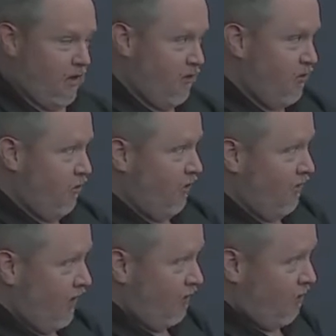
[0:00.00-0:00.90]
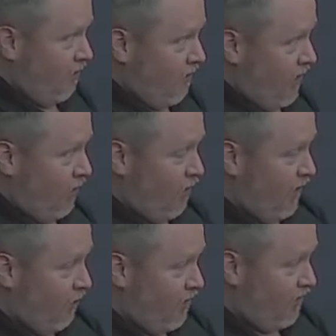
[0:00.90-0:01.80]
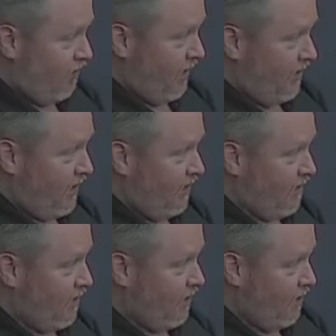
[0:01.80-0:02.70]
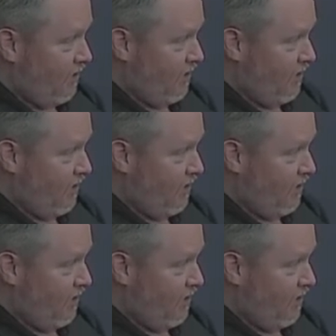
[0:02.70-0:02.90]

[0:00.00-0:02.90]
Uh, Julie, thank you. That reading was just fantastic.